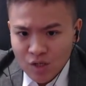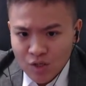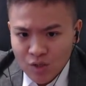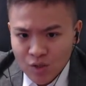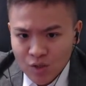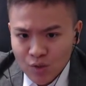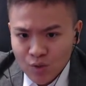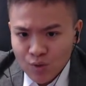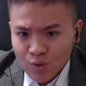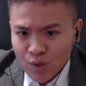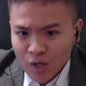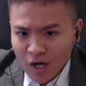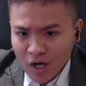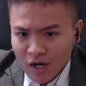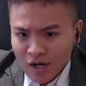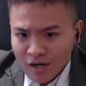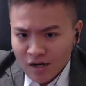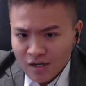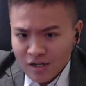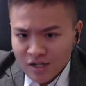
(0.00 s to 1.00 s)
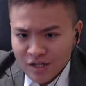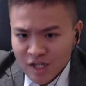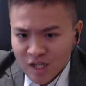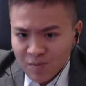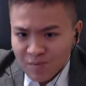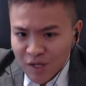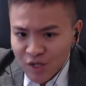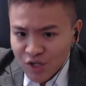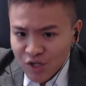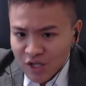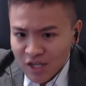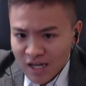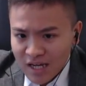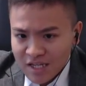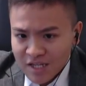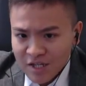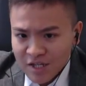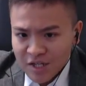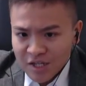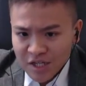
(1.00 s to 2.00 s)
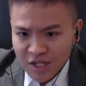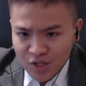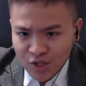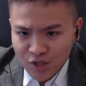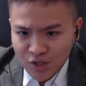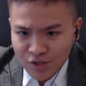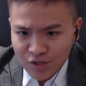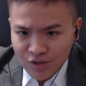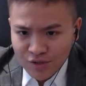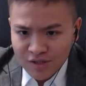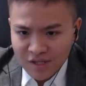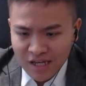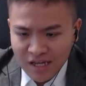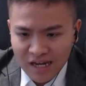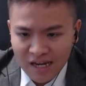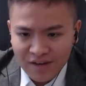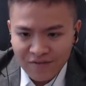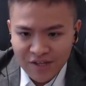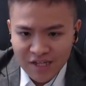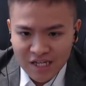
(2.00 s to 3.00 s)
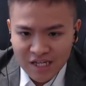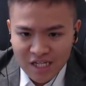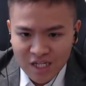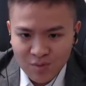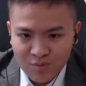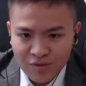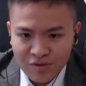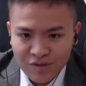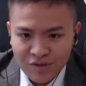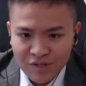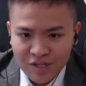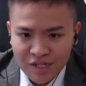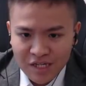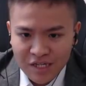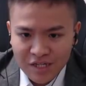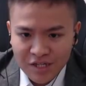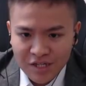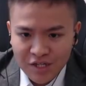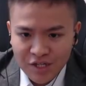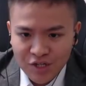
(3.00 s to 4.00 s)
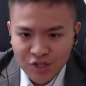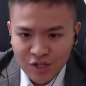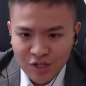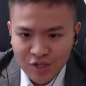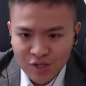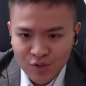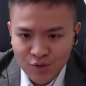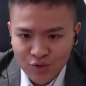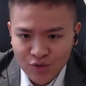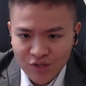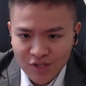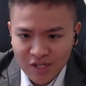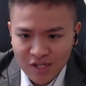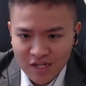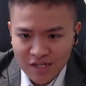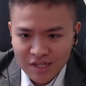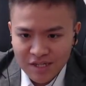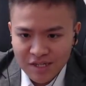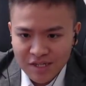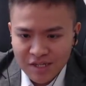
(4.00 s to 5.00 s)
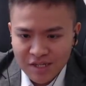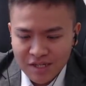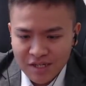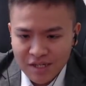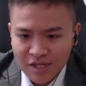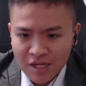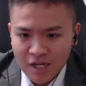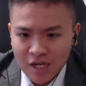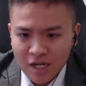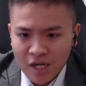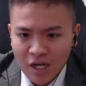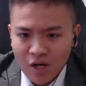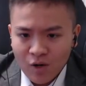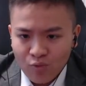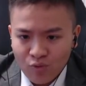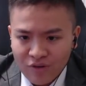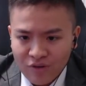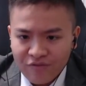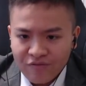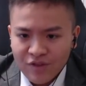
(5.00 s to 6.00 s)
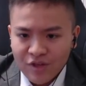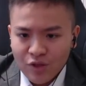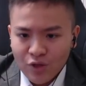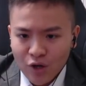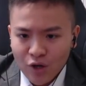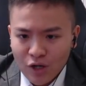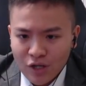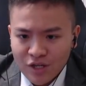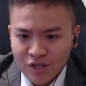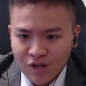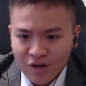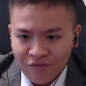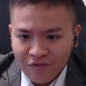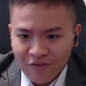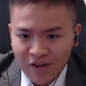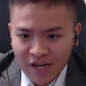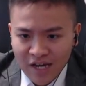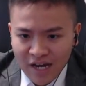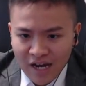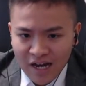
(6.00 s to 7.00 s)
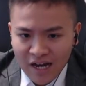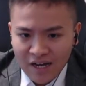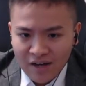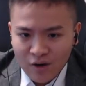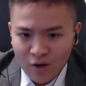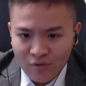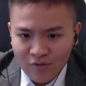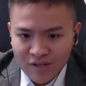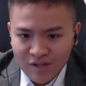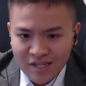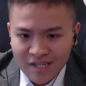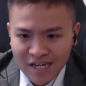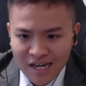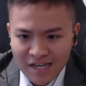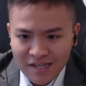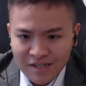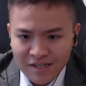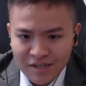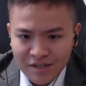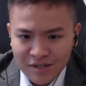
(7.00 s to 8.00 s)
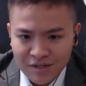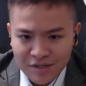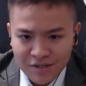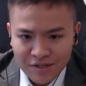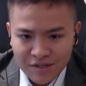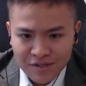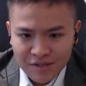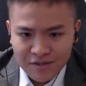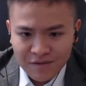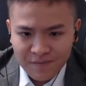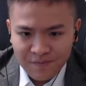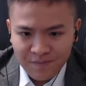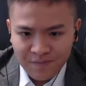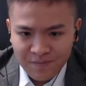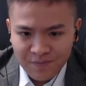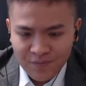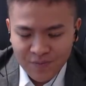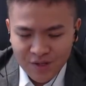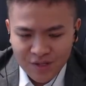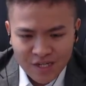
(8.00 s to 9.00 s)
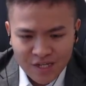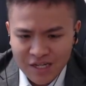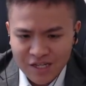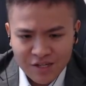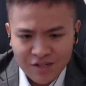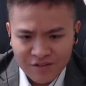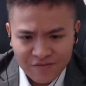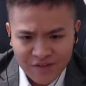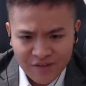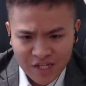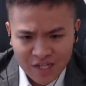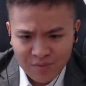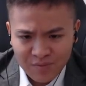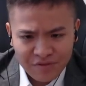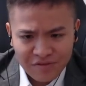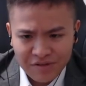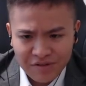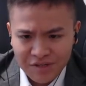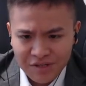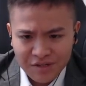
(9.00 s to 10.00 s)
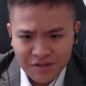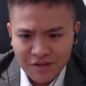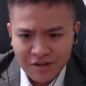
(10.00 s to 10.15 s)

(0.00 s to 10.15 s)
You are a specialized teacher that have an experience in teaching social studies with the knowledge of AI over 10 years. 10 years of experience.